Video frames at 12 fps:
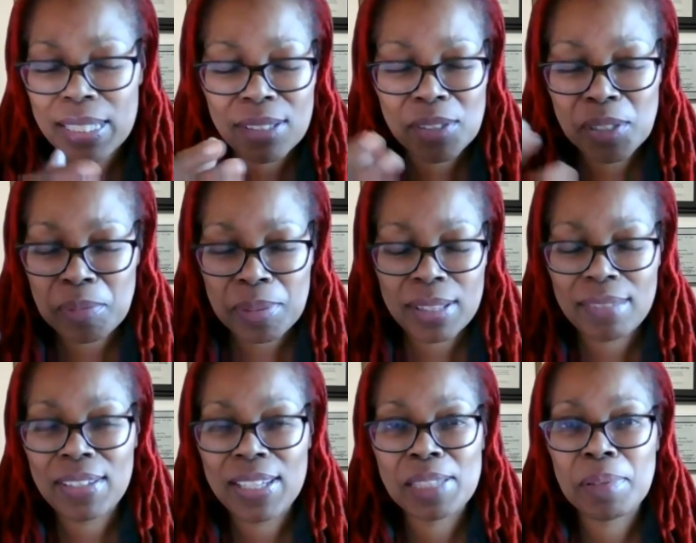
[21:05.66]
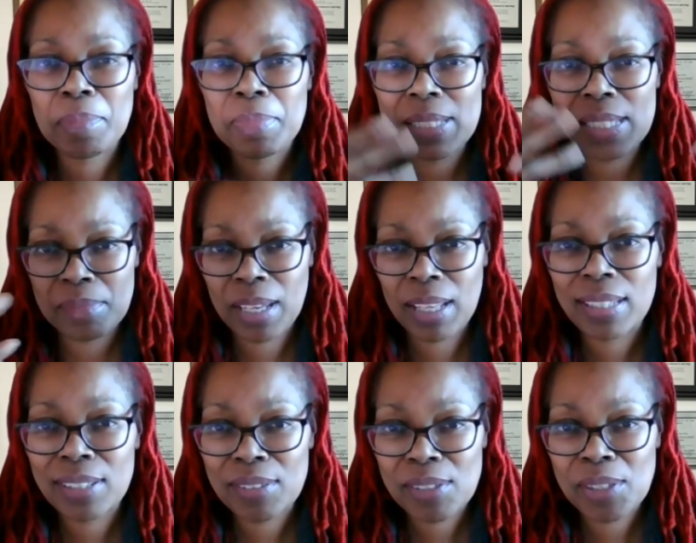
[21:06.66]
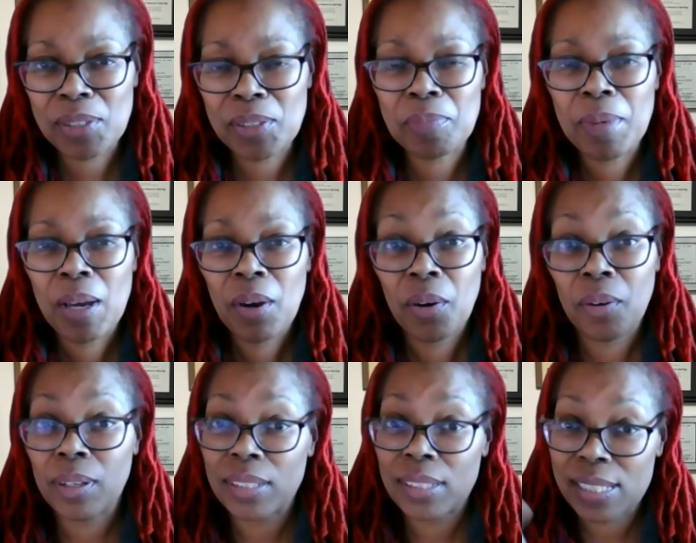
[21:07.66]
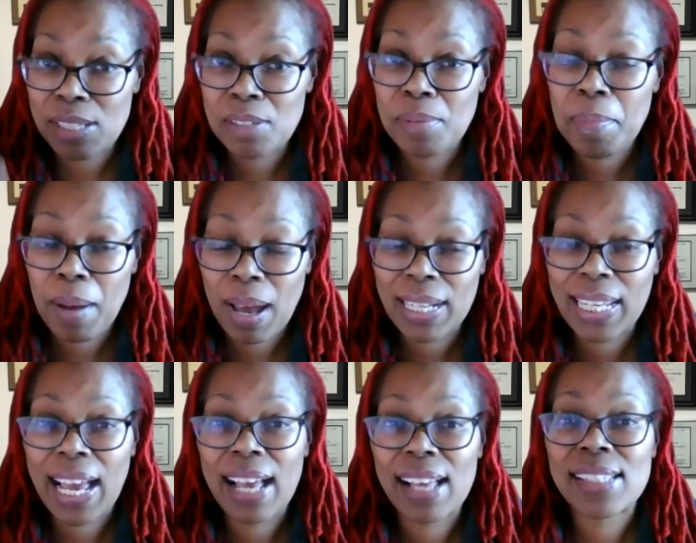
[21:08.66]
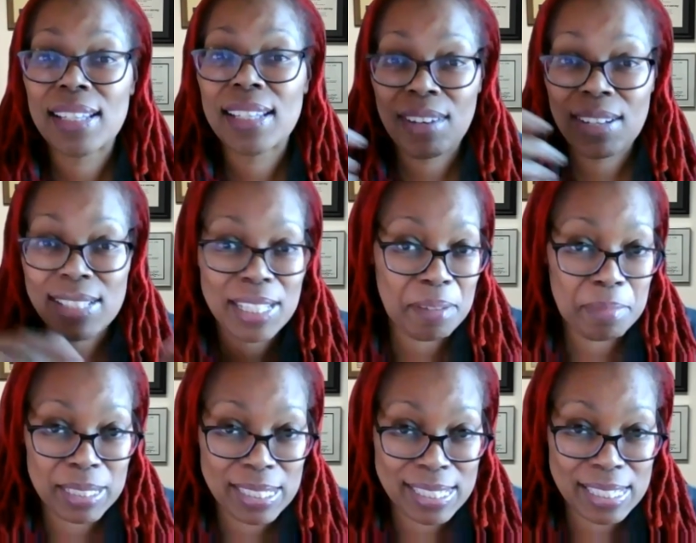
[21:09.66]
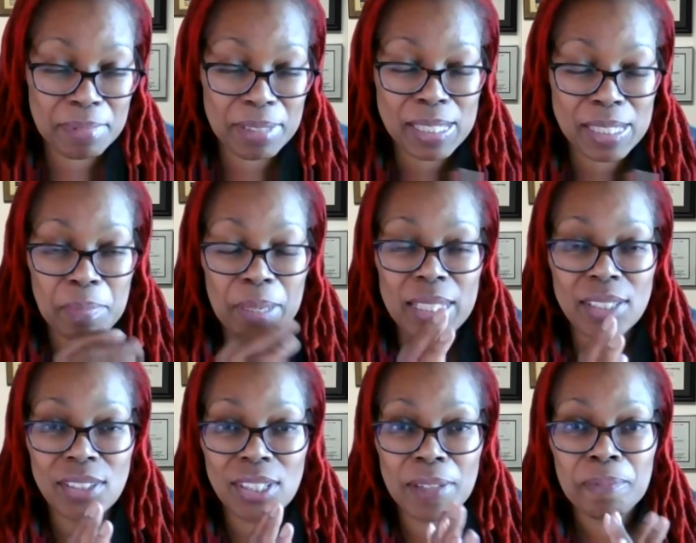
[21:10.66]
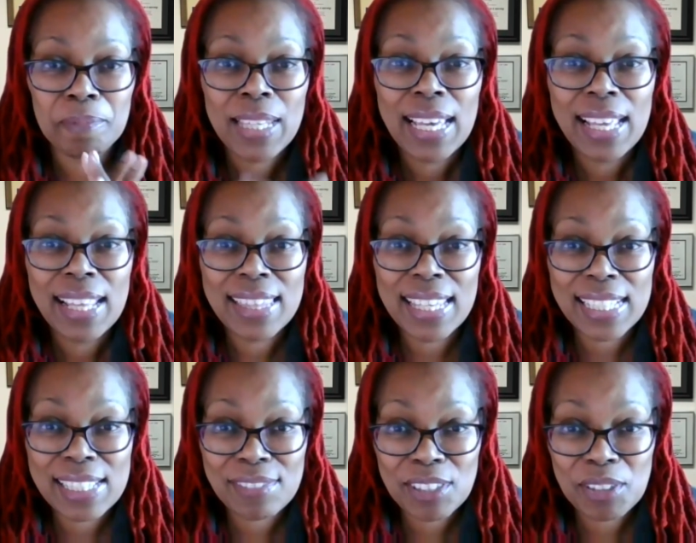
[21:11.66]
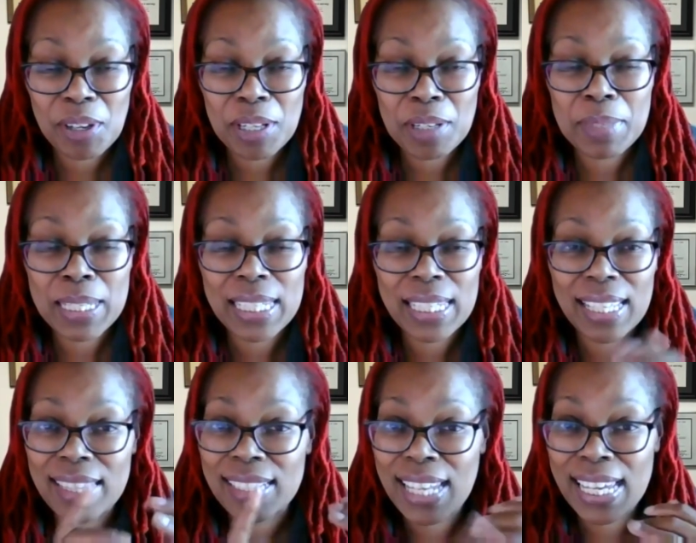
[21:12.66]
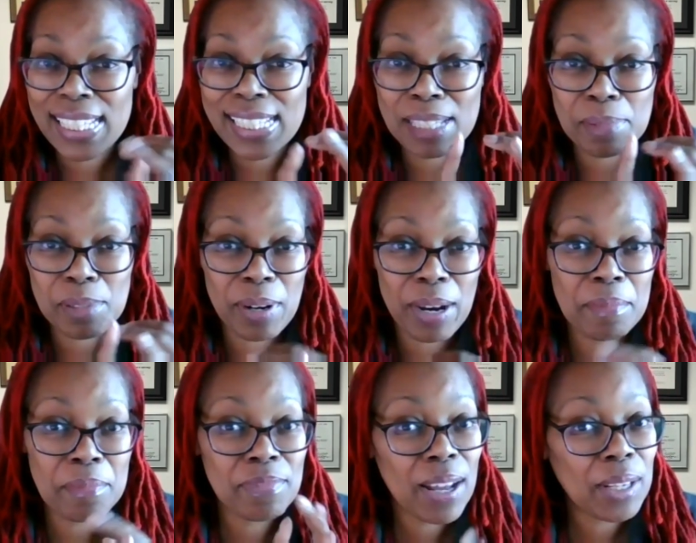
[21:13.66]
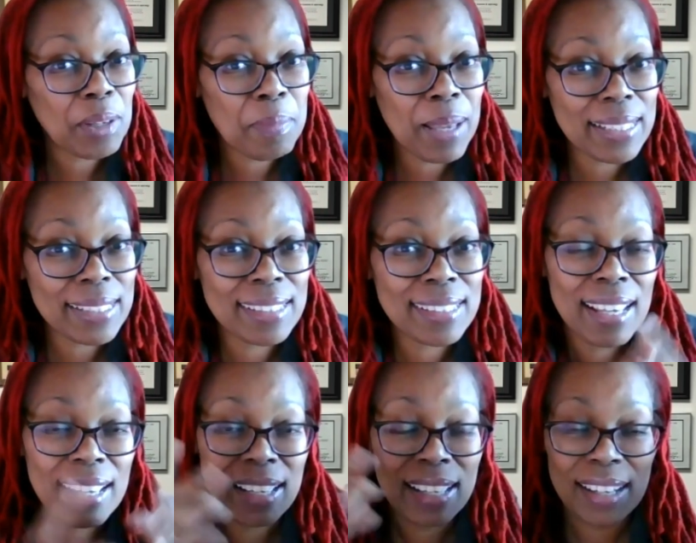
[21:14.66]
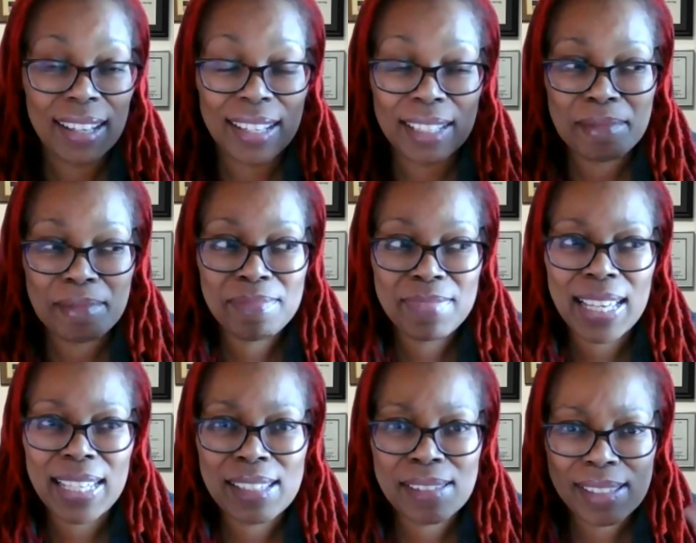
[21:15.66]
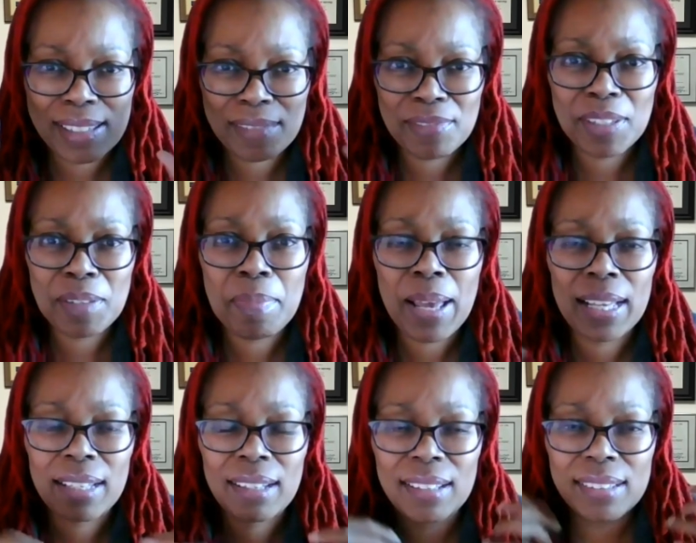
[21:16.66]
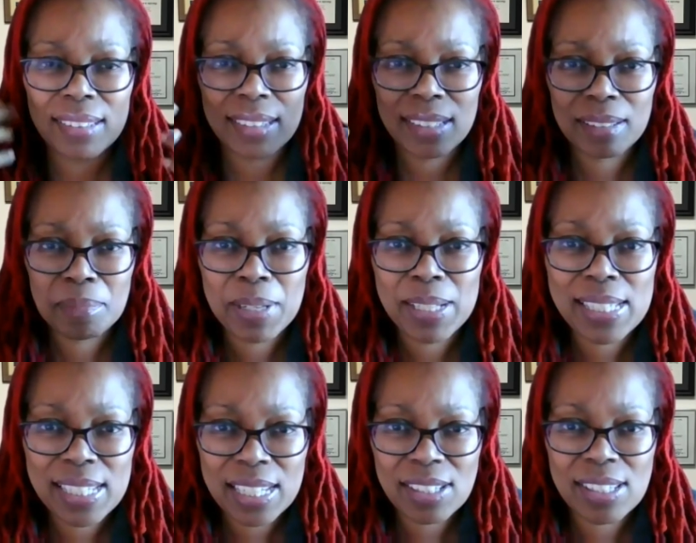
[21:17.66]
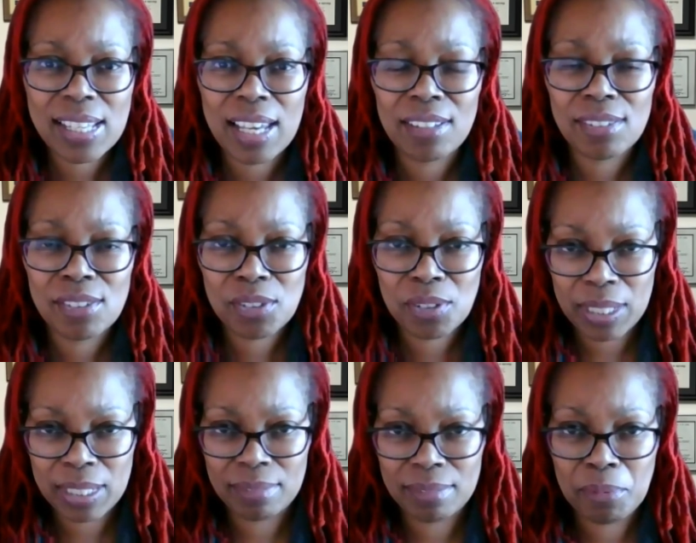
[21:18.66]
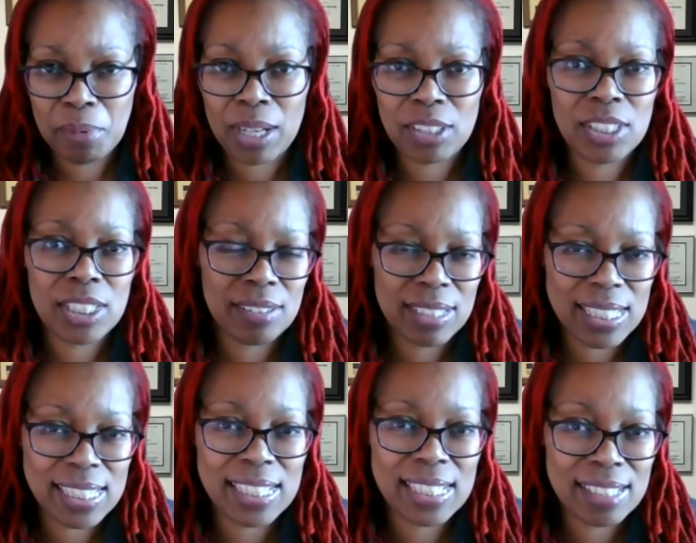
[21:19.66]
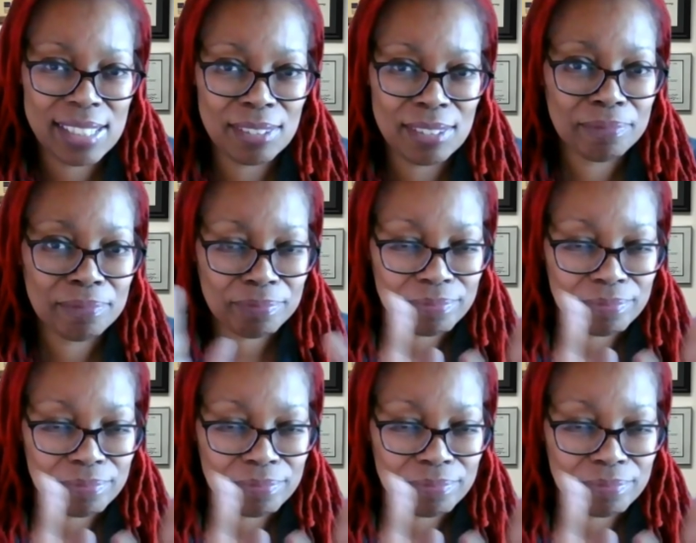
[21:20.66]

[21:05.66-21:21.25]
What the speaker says: the YouTube than the Facebook, but see me on the YouTube or listen to my podcast and want to come in to see me as a patient. Thanks for joining me. Hit the like, subscribe, follow button. That gives me some feedback on the presentations that you enjoy watching or listening to.